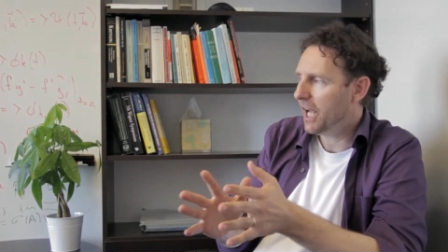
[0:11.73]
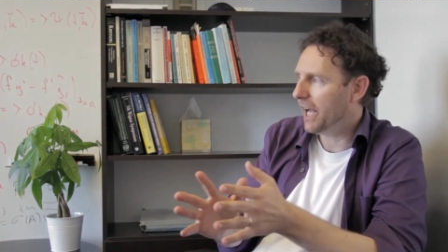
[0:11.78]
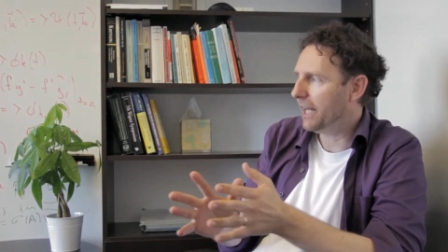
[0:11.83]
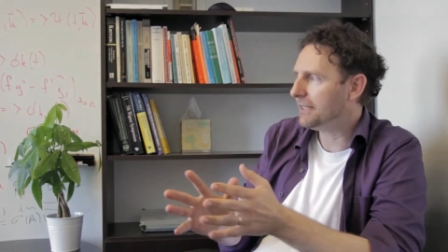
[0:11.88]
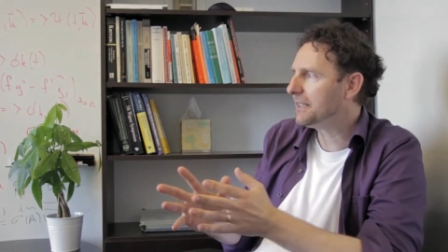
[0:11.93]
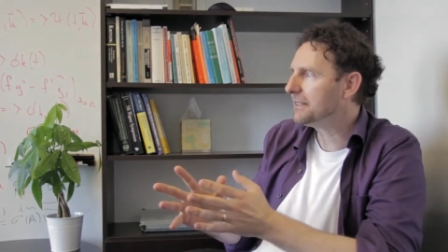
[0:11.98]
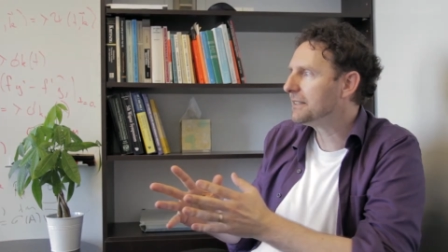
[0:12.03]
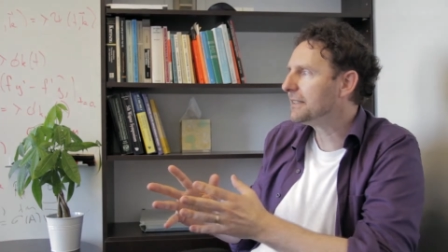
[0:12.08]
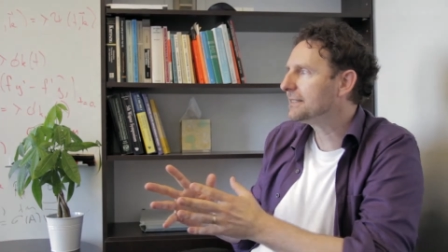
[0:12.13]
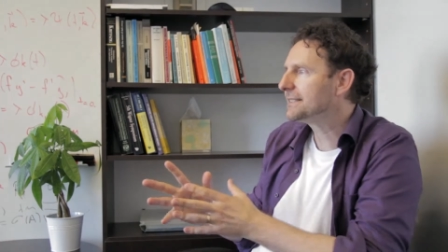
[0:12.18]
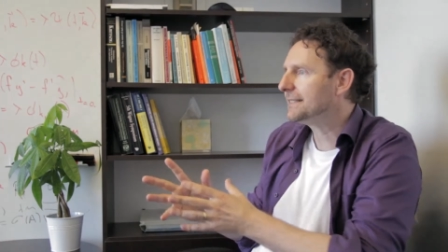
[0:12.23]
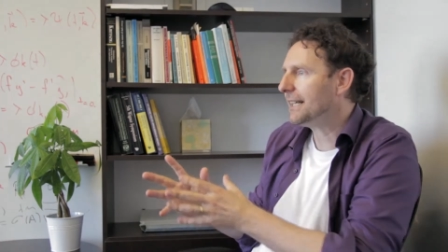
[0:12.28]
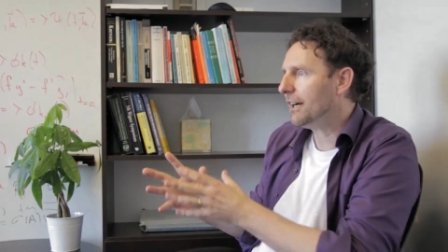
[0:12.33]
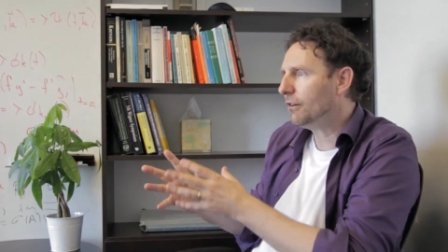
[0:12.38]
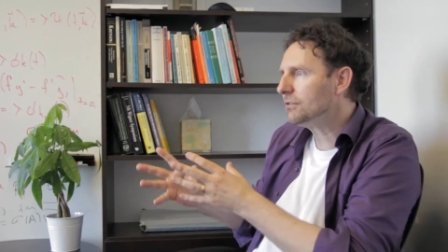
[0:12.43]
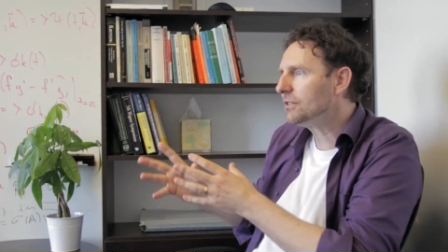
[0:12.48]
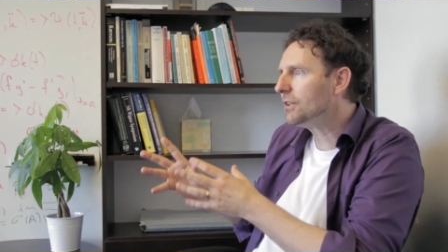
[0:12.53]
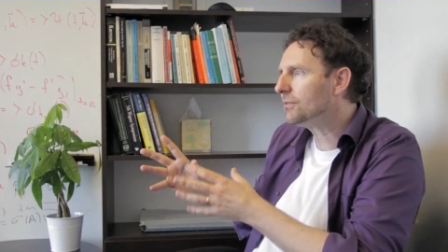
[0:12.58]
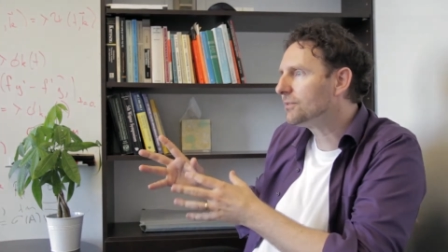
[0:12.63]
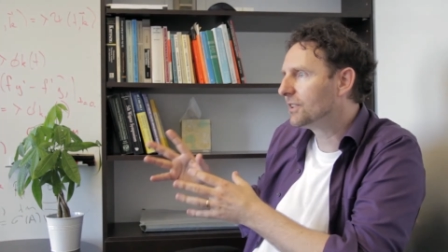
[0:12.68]
and then the
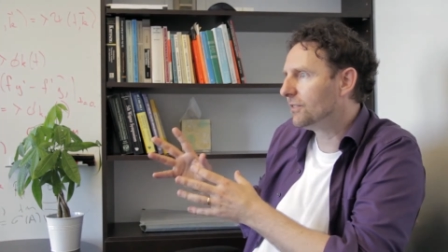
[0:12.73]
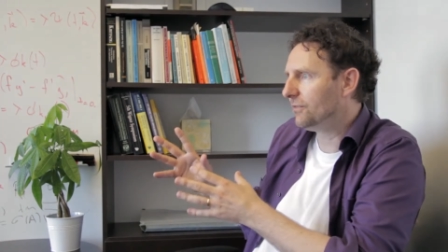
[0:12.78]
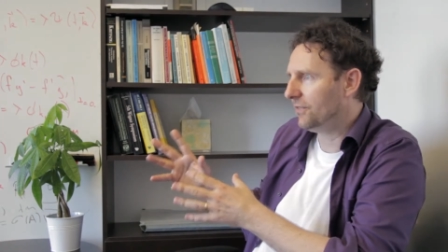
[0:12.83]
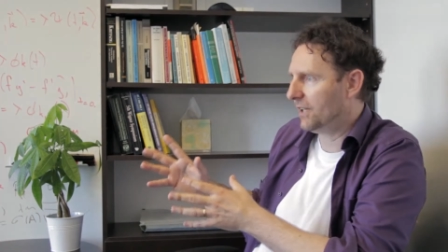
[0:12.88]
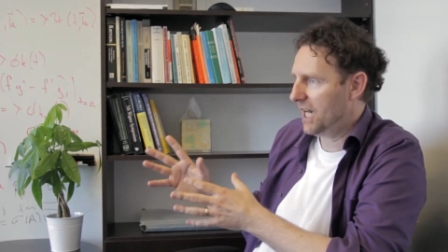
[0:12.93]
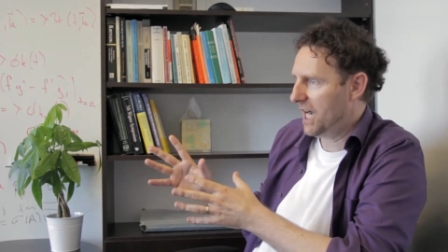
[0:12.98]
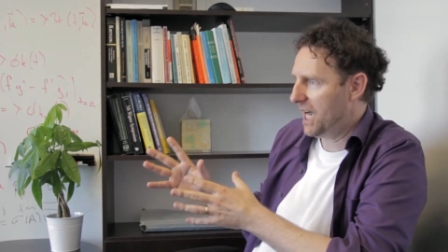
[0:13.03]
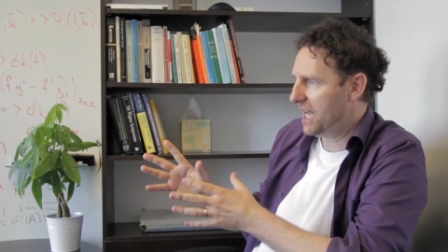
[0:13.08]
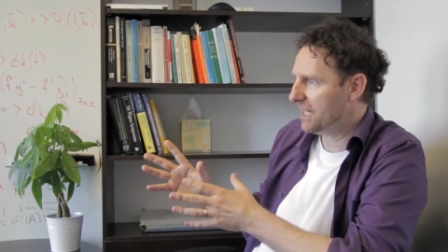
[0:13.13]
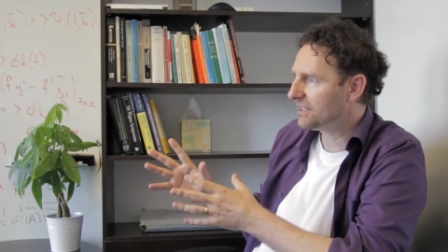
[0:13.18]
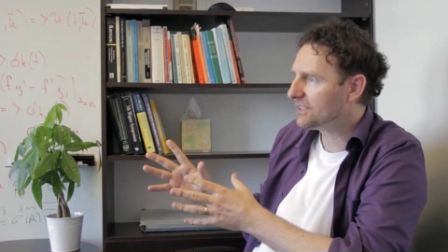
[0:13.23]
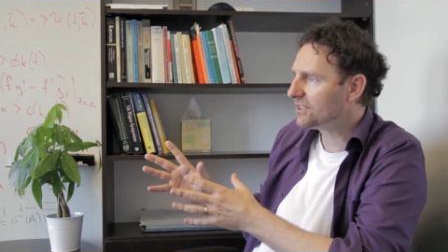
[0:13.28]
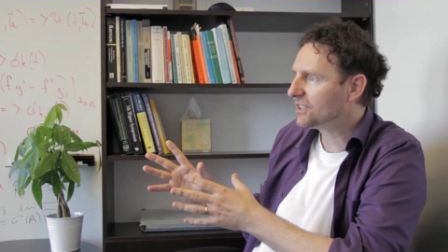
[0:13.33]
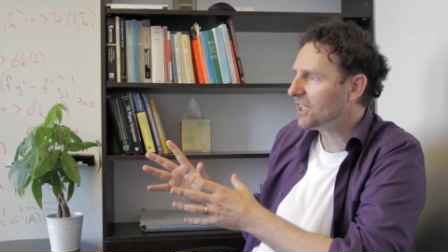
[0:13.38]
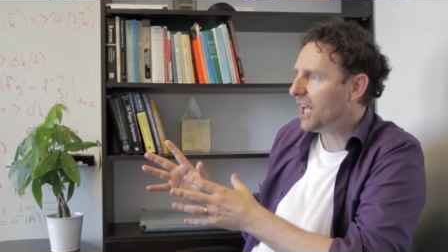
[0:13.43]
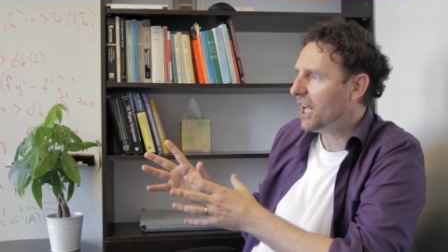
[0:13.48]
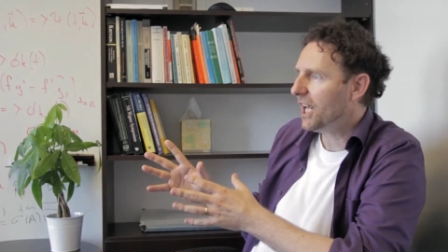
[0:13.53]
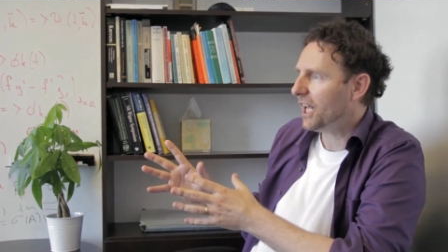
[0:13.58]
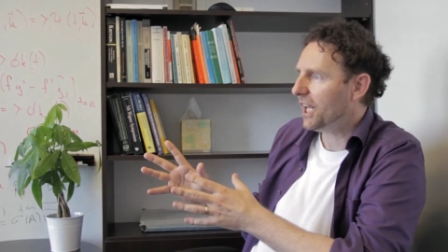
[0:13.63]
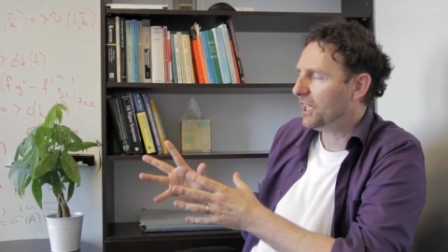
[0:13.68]
sound of the vase
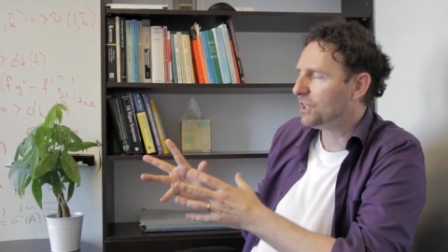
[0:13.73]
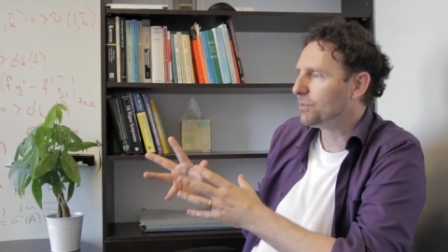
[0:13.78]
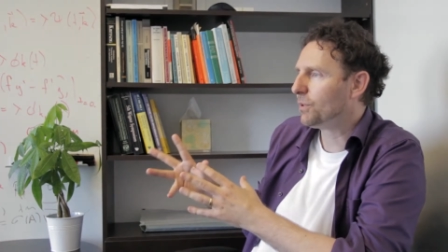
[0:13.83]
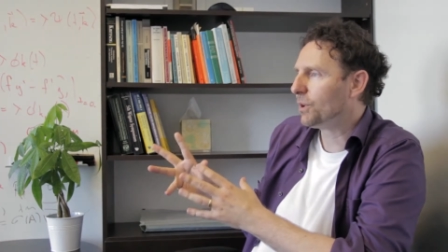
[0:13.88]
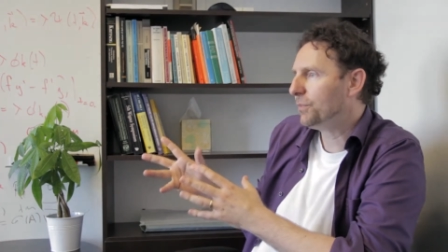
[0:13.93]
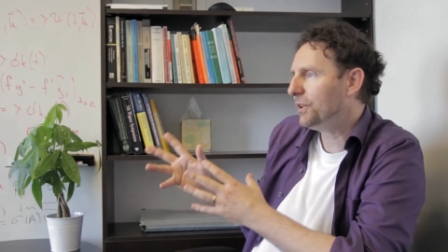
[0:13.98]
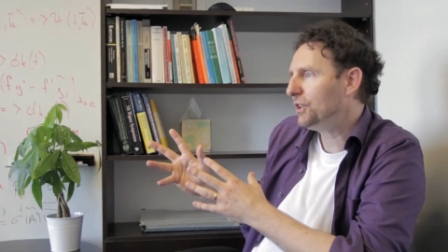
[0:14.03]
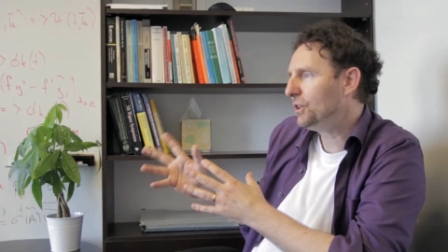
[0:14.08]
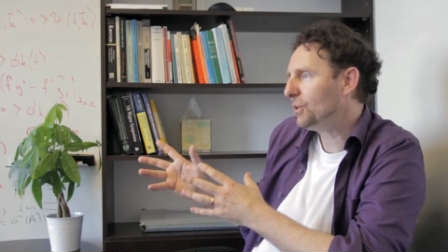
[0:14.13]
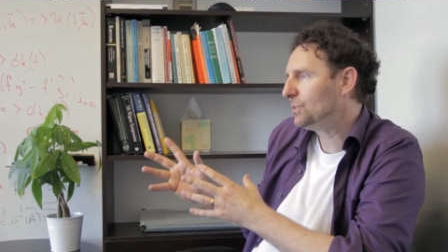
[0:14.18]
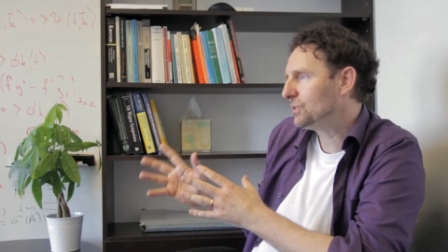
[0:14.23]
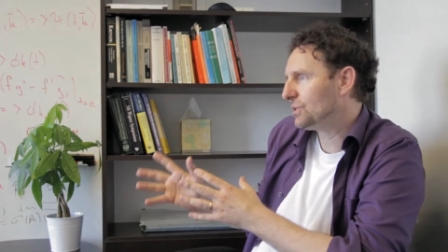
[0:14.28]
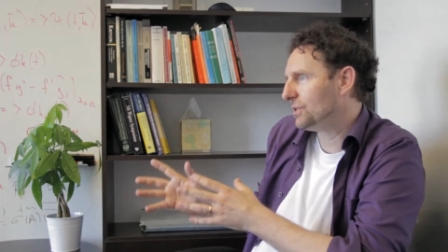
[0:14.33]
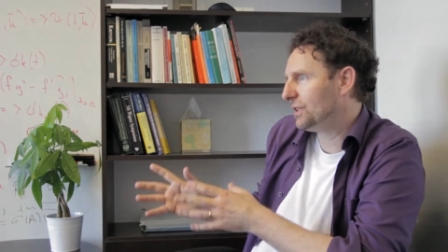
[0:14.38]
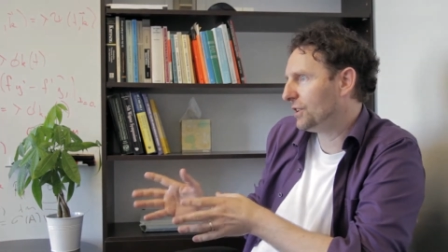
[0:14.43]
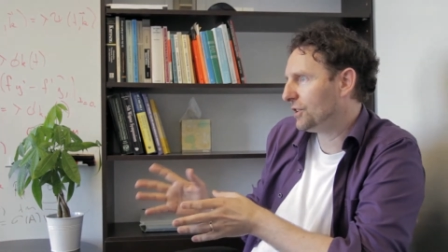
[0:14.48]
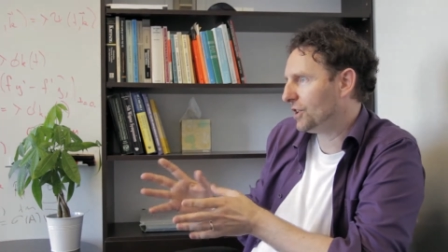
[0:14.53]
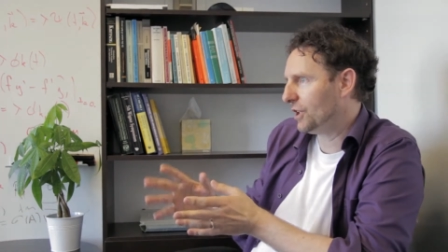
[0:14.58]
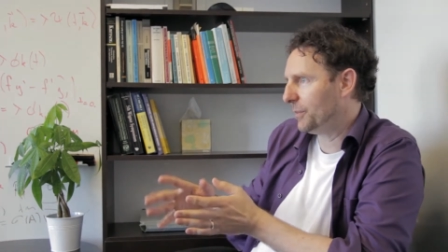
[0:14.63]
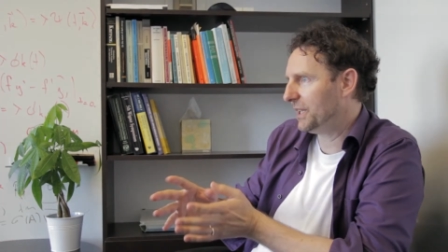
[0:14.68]
is what we use to
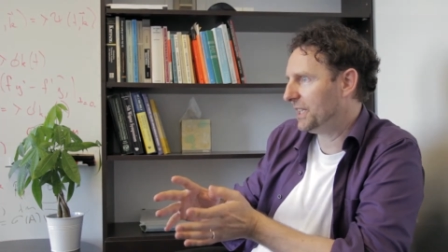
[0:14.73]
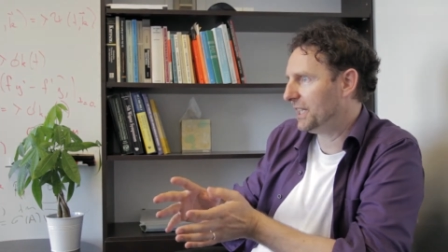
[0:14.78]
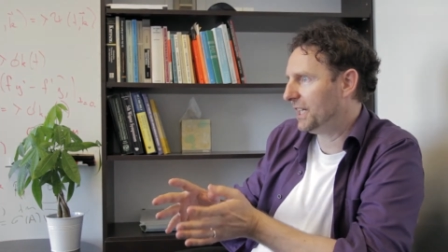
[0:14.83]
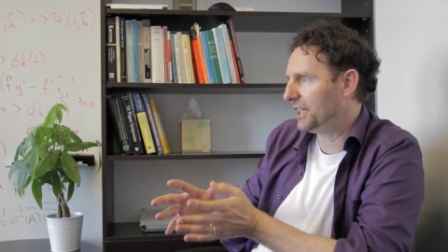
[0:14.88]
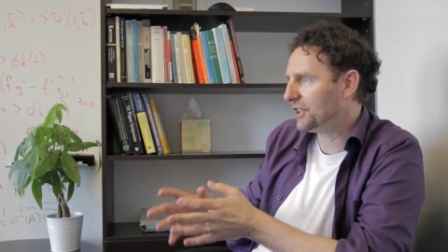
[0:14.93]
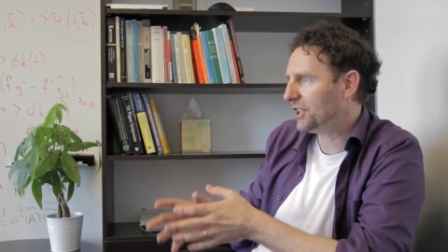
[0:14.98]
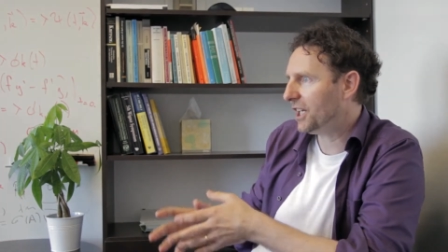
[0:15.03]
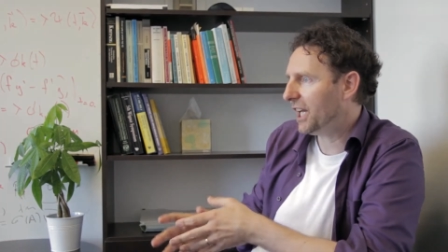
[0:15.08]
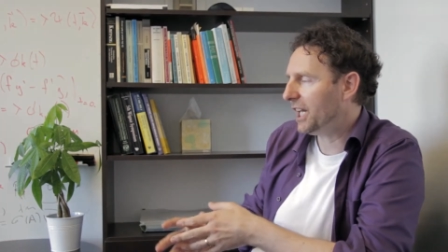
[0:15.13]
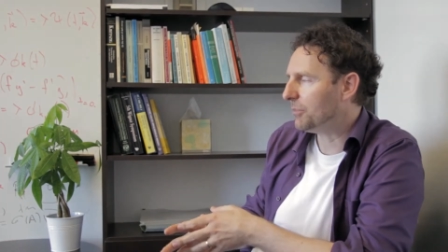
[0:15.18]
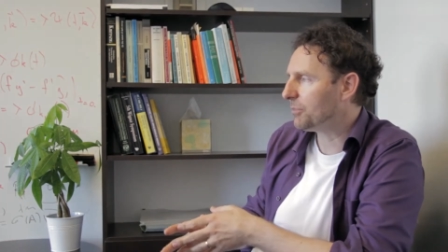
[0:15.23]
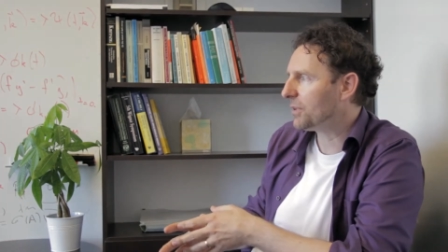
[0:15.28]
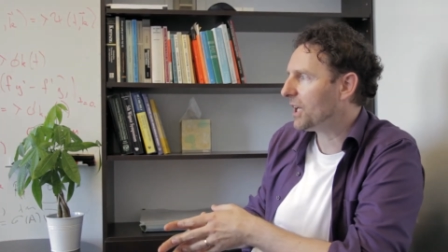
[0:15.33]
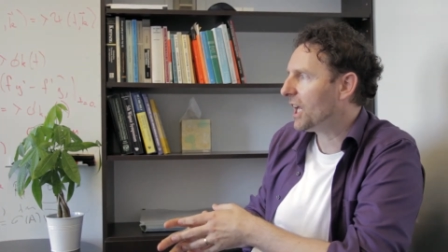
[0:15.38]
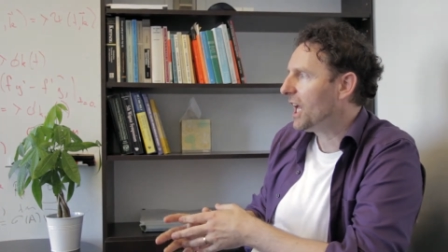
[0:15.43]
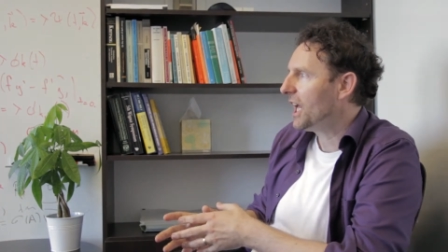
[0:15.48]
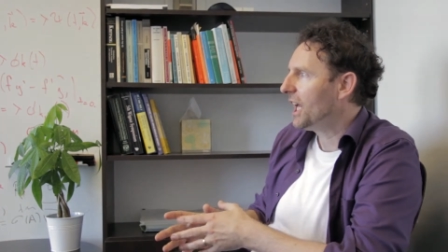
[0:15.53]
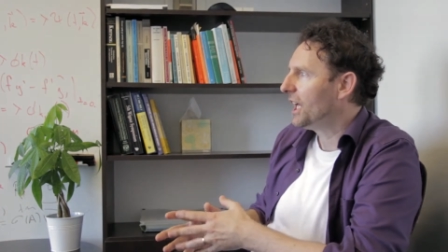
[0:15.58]
determine that shape.